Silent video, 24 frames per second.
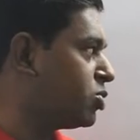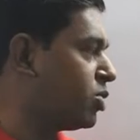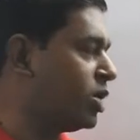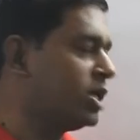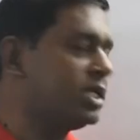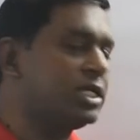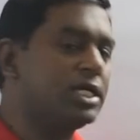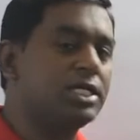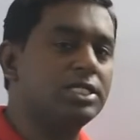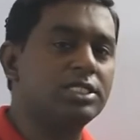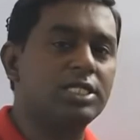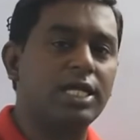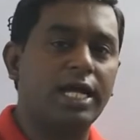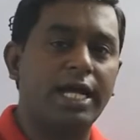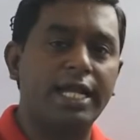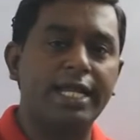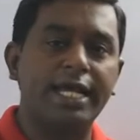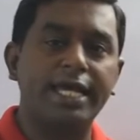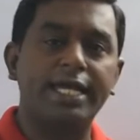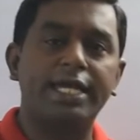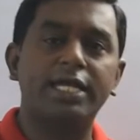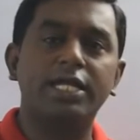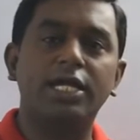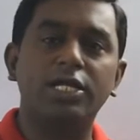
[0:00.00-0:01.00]
quantities and
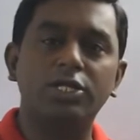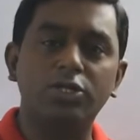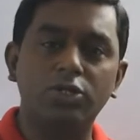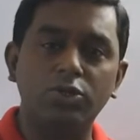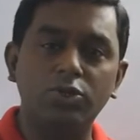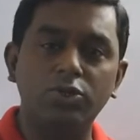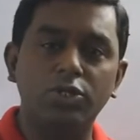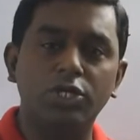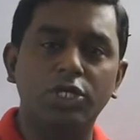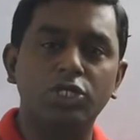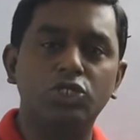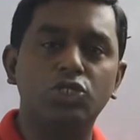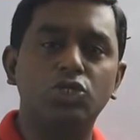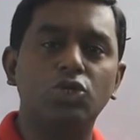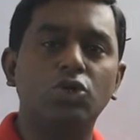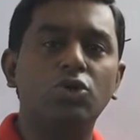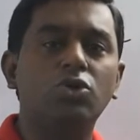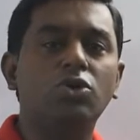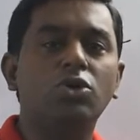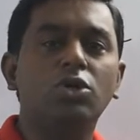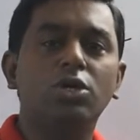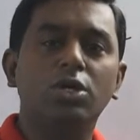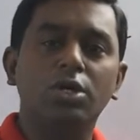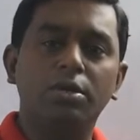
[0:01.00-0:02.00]
I cannot do
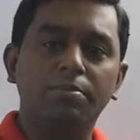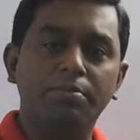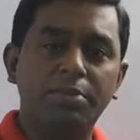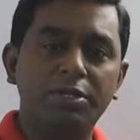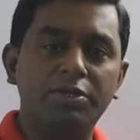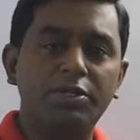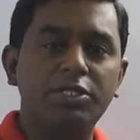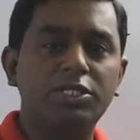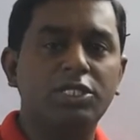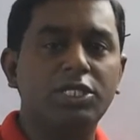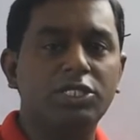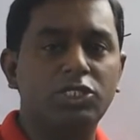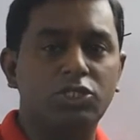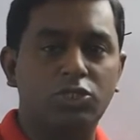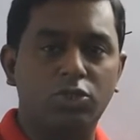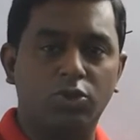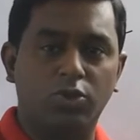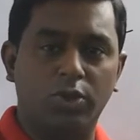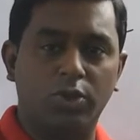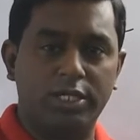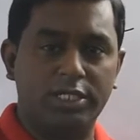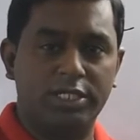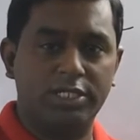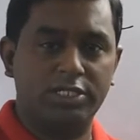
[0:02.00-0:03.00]
ratio between these two
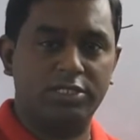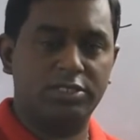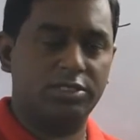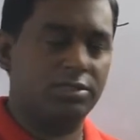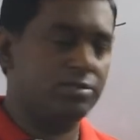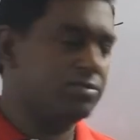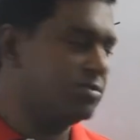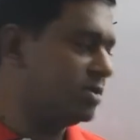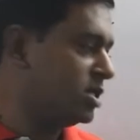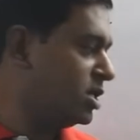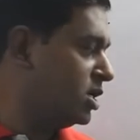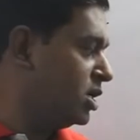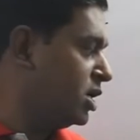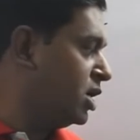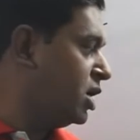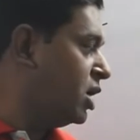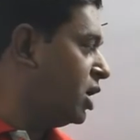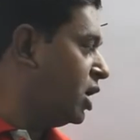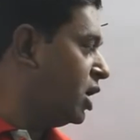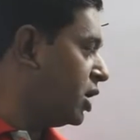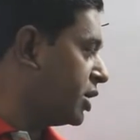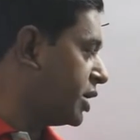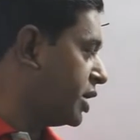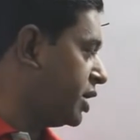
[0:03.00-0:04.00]
quantities.
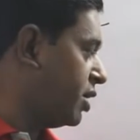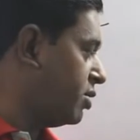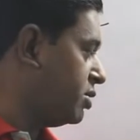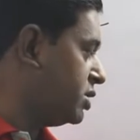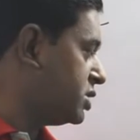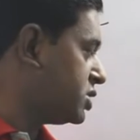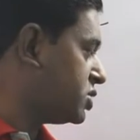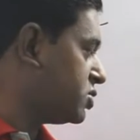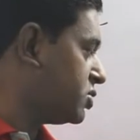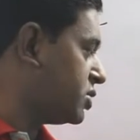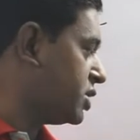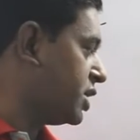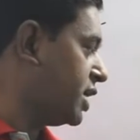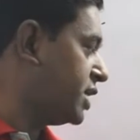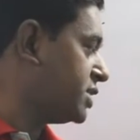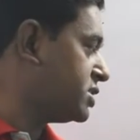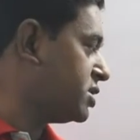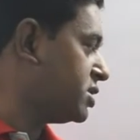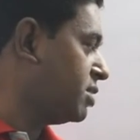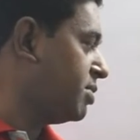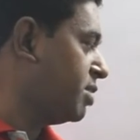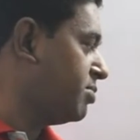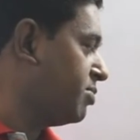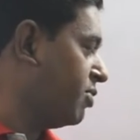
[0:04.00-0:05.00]
Okay, now let's look at
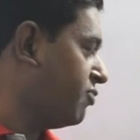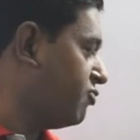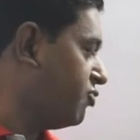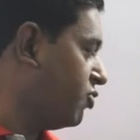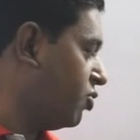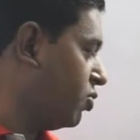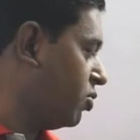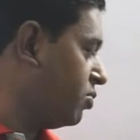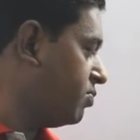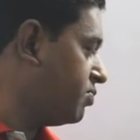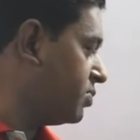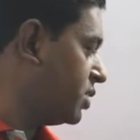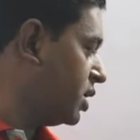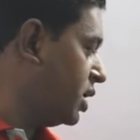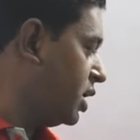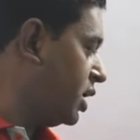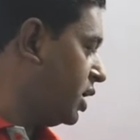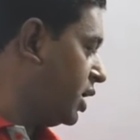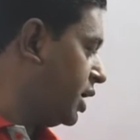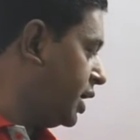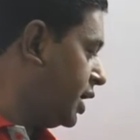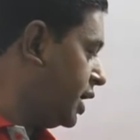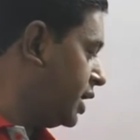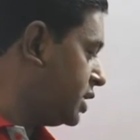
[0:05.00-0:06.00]
example number 4.
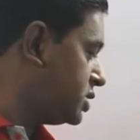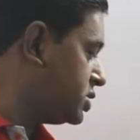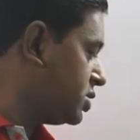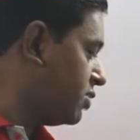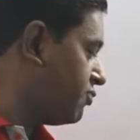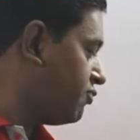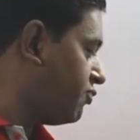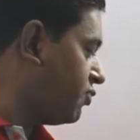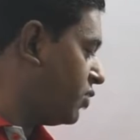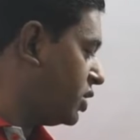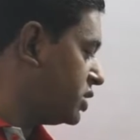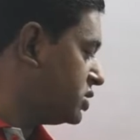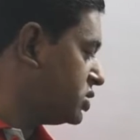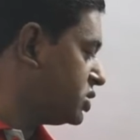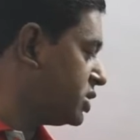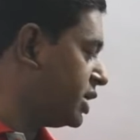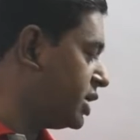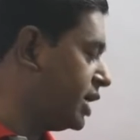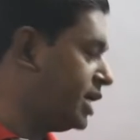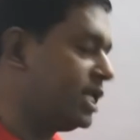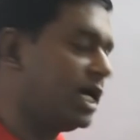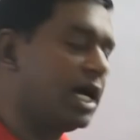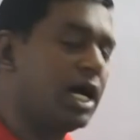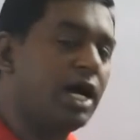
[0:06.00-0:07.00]
Age of one
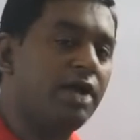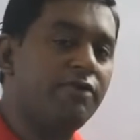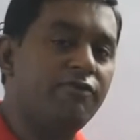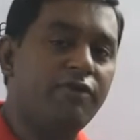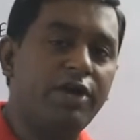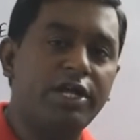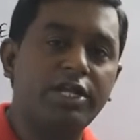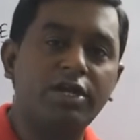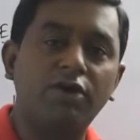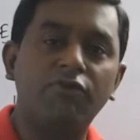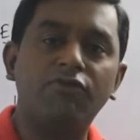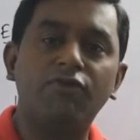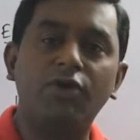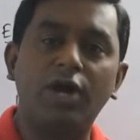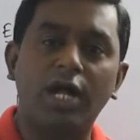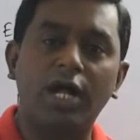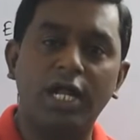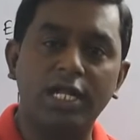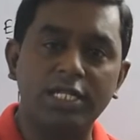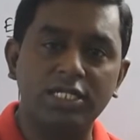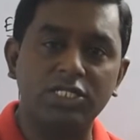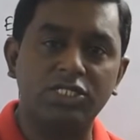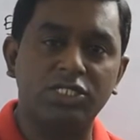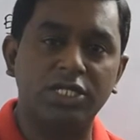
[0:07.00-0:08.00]
child and weight of
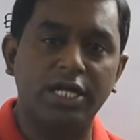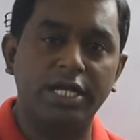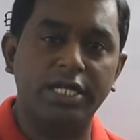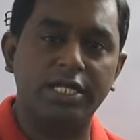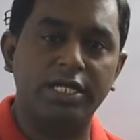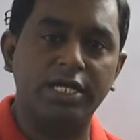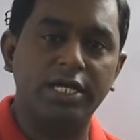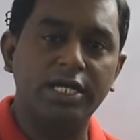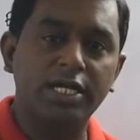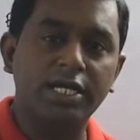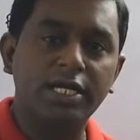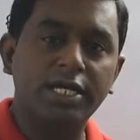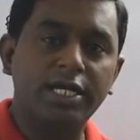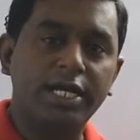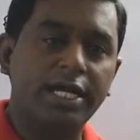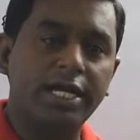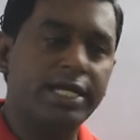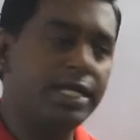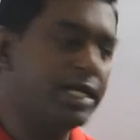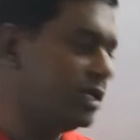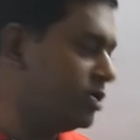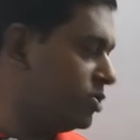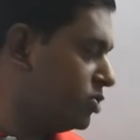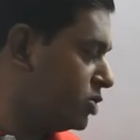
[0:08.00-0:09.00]
another child.
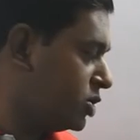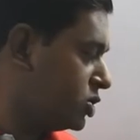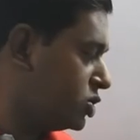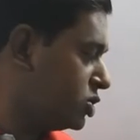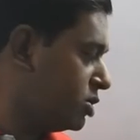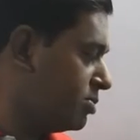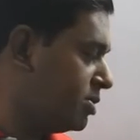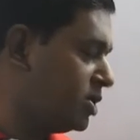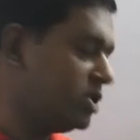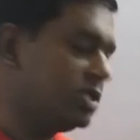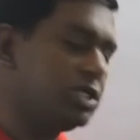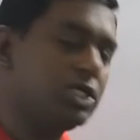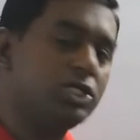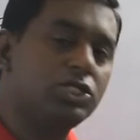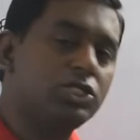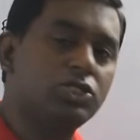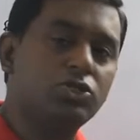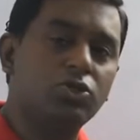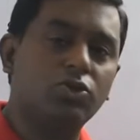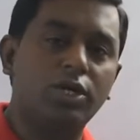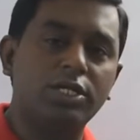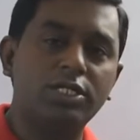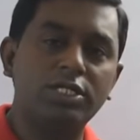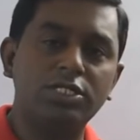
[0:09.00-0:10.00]
Can I do ratio between these
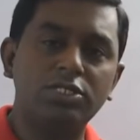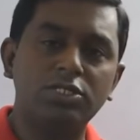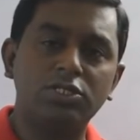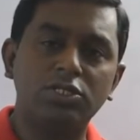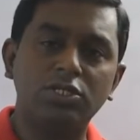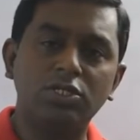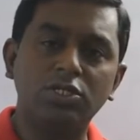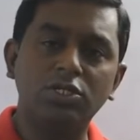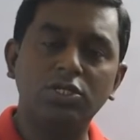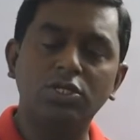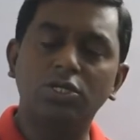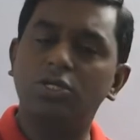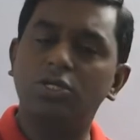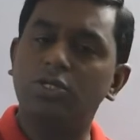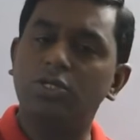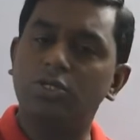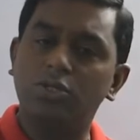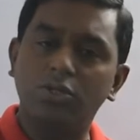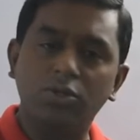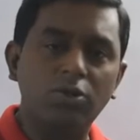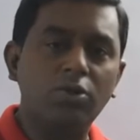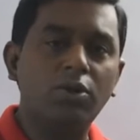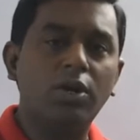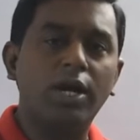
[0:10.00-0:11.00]
two quantities?
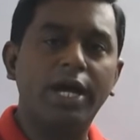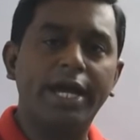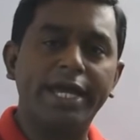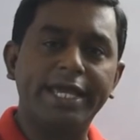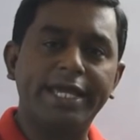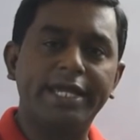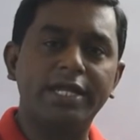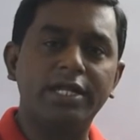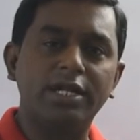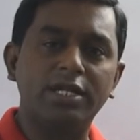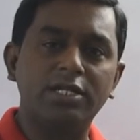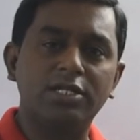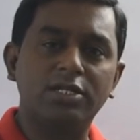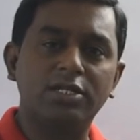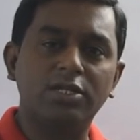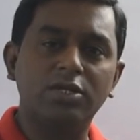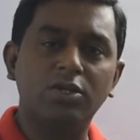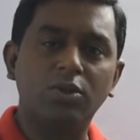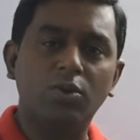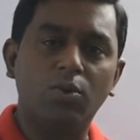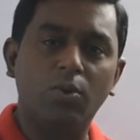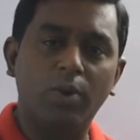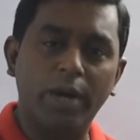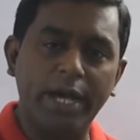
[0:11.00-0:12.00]
No, I cannot.
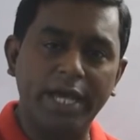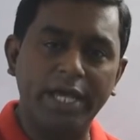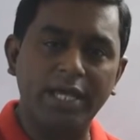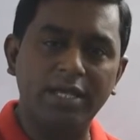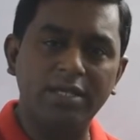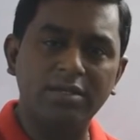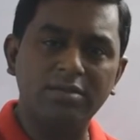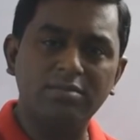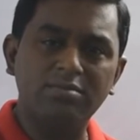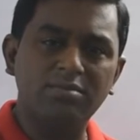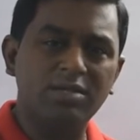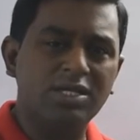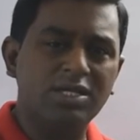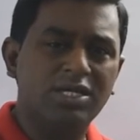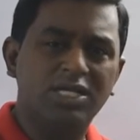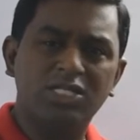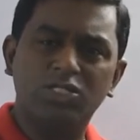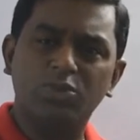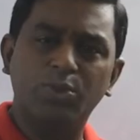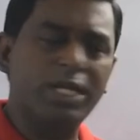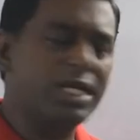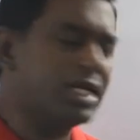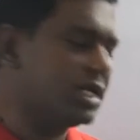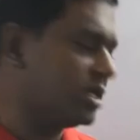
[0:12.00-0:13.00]
Why?
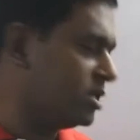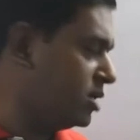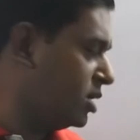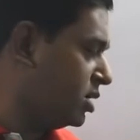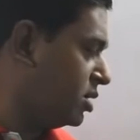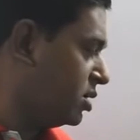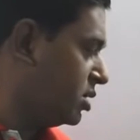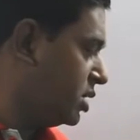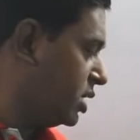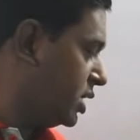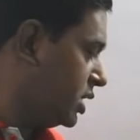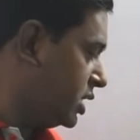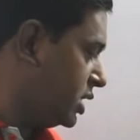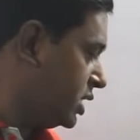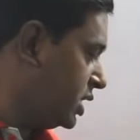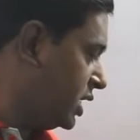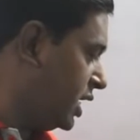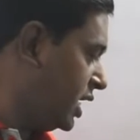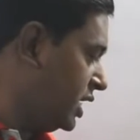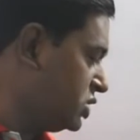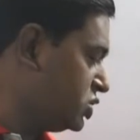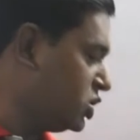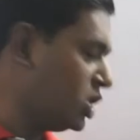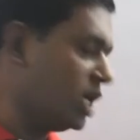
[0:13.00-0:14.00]
It's very clear.
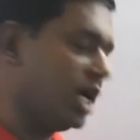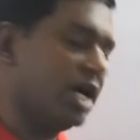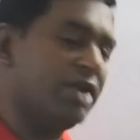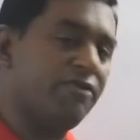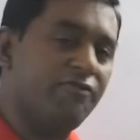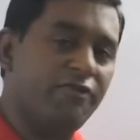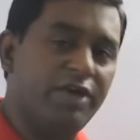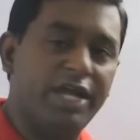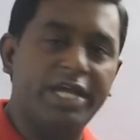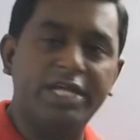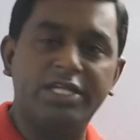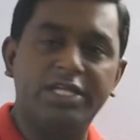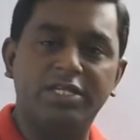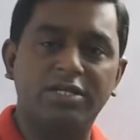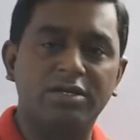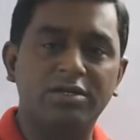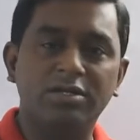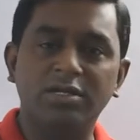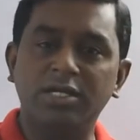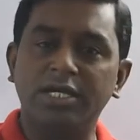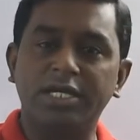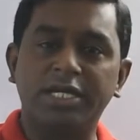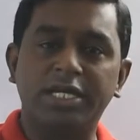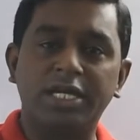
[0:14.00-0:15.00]
Age and weight
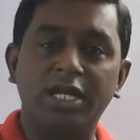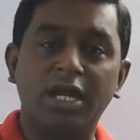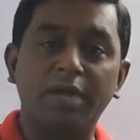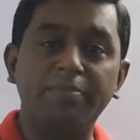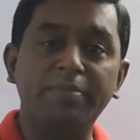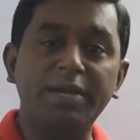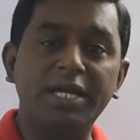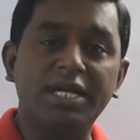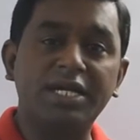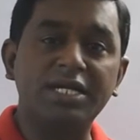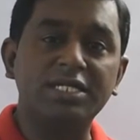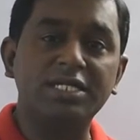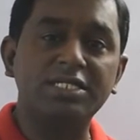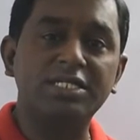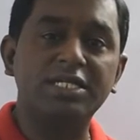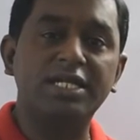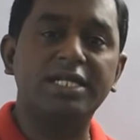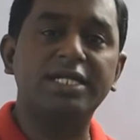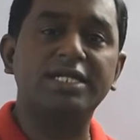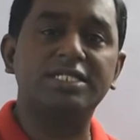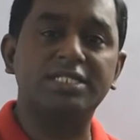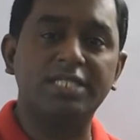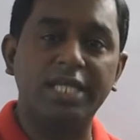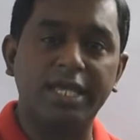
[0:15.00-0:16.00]
cannot be
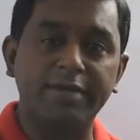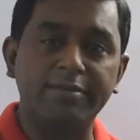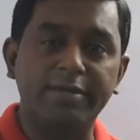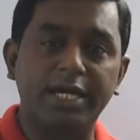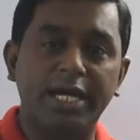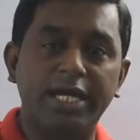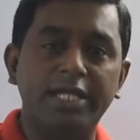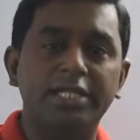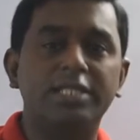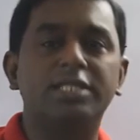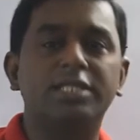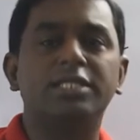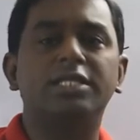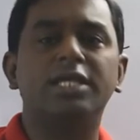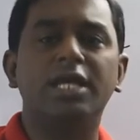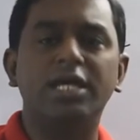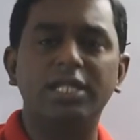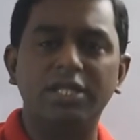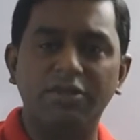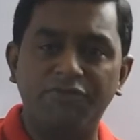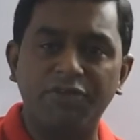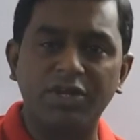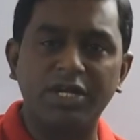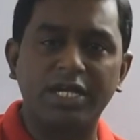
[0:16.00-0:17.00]
considered as same kind. They
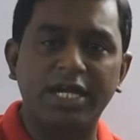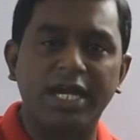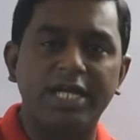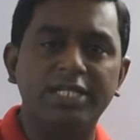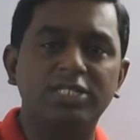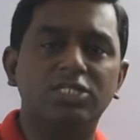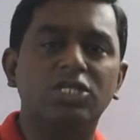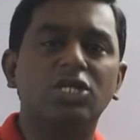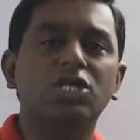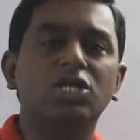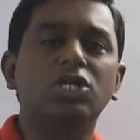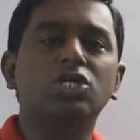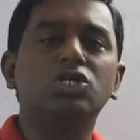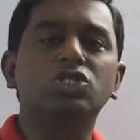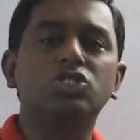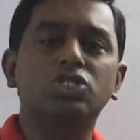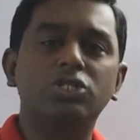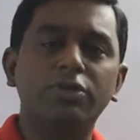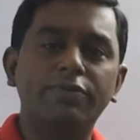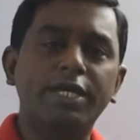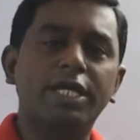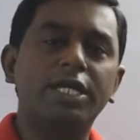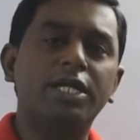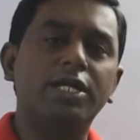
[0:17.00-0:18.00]
are different kinds.
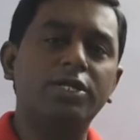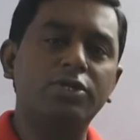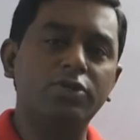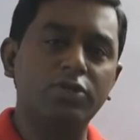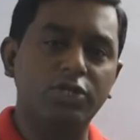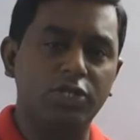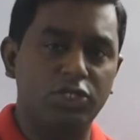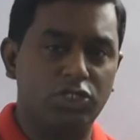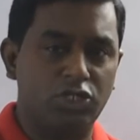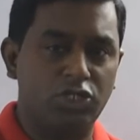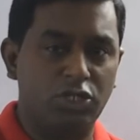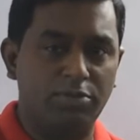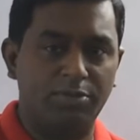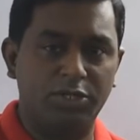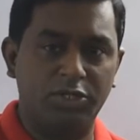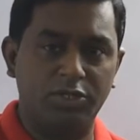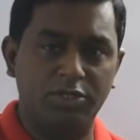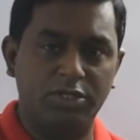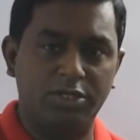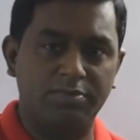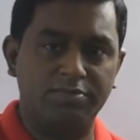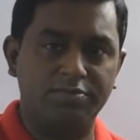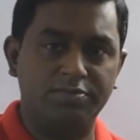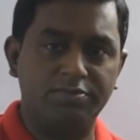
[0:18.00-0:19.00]
So we cannot do ratio
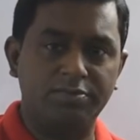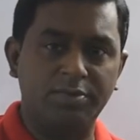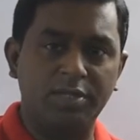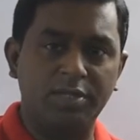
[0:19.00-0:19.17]
between them.